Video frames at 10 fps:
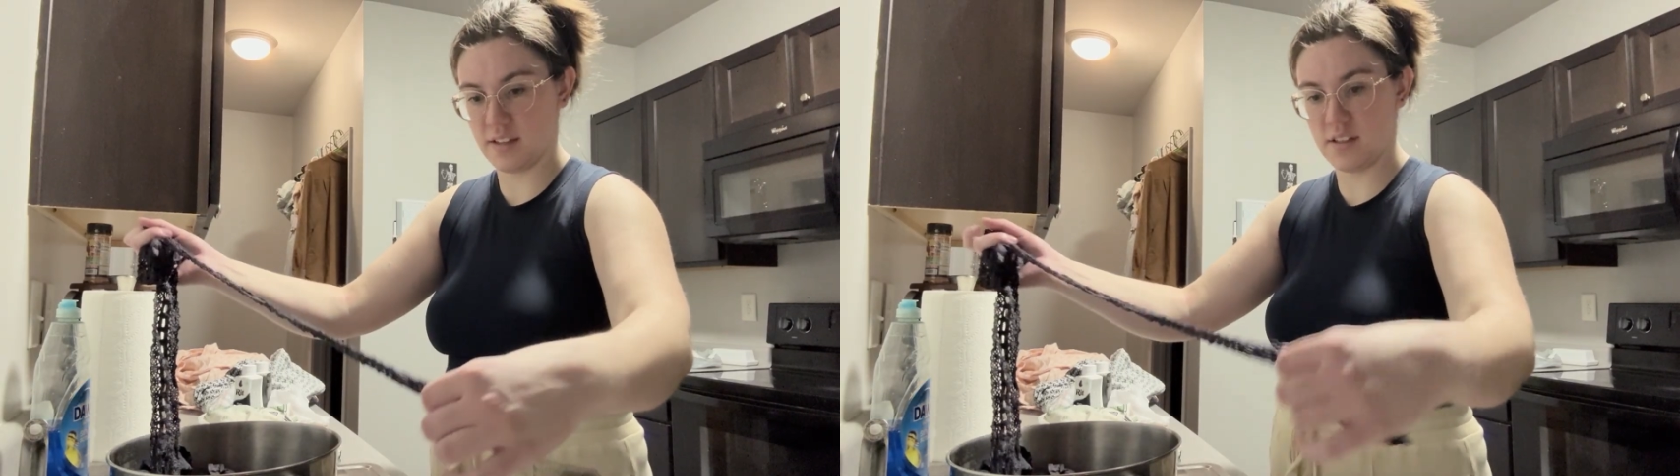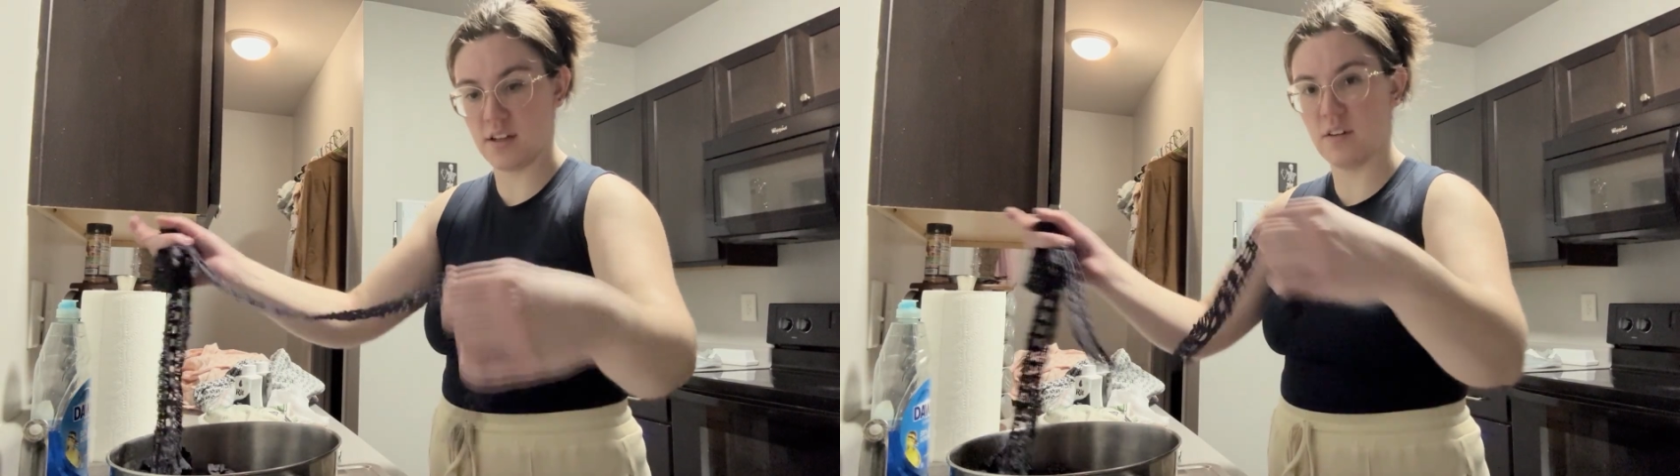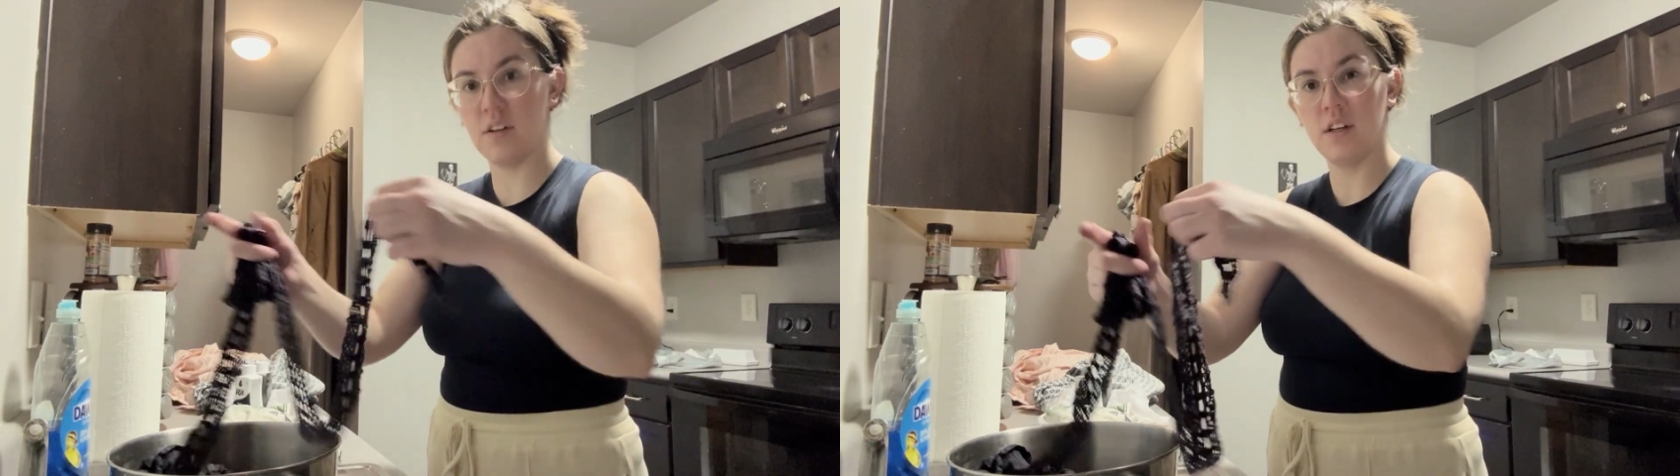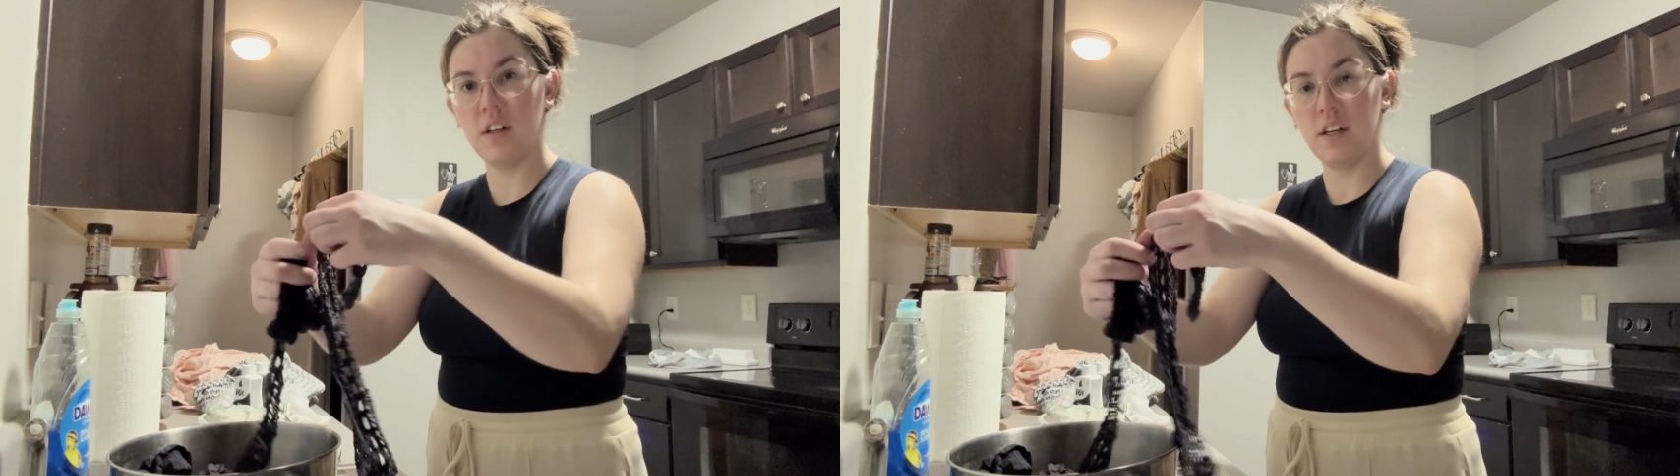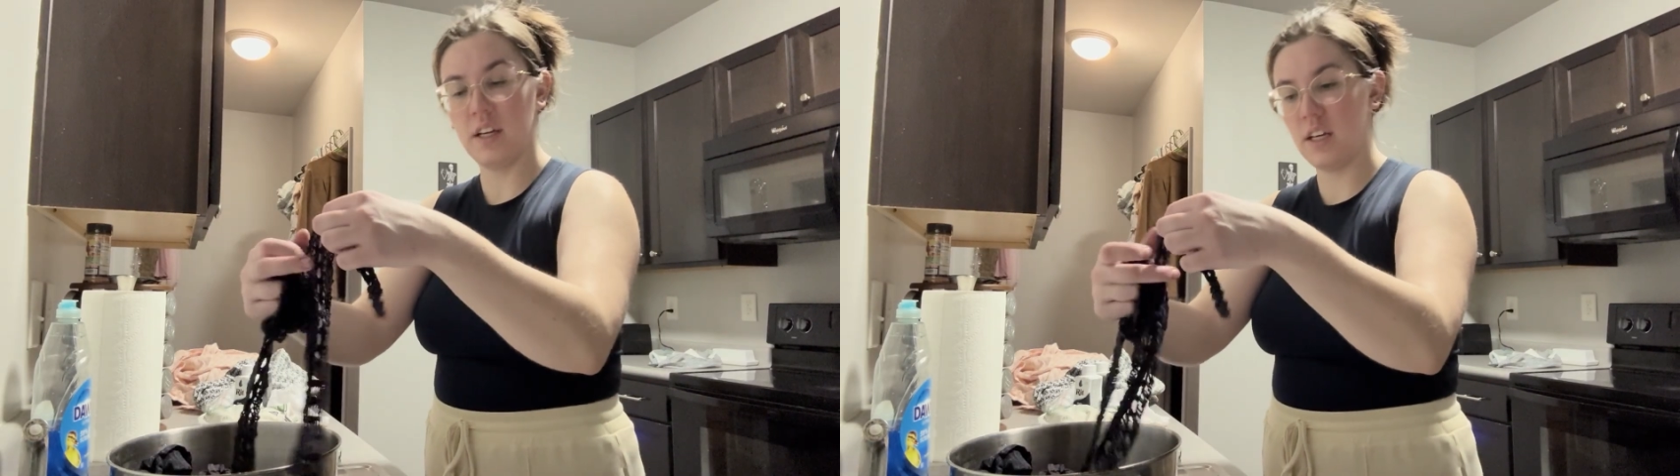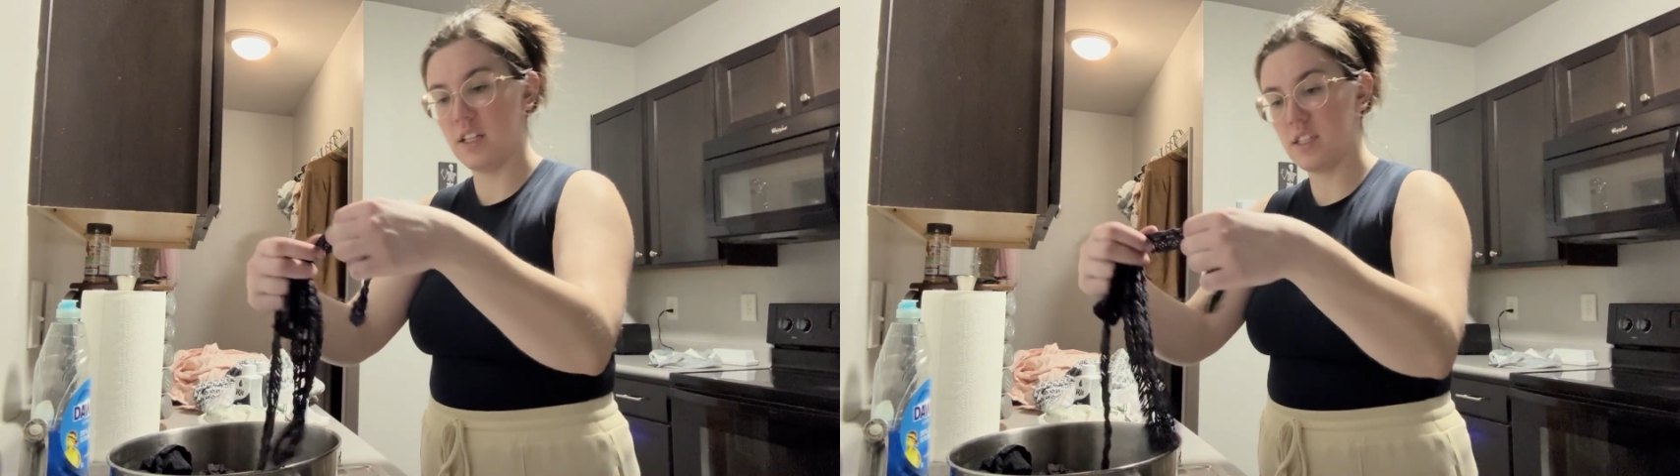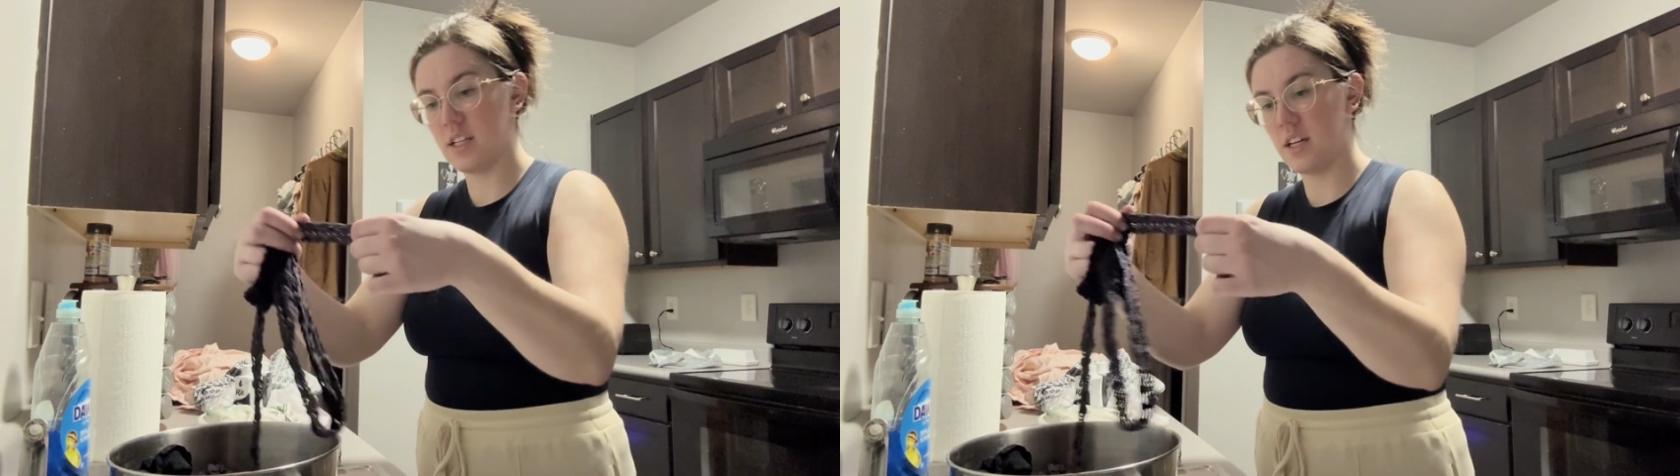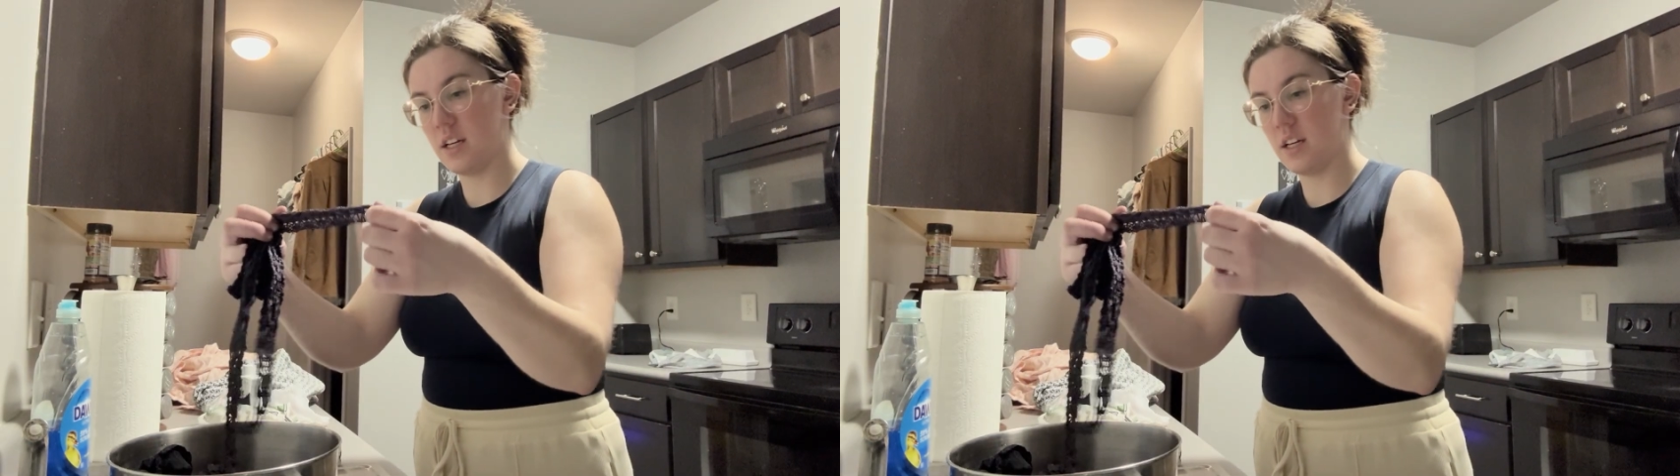So it's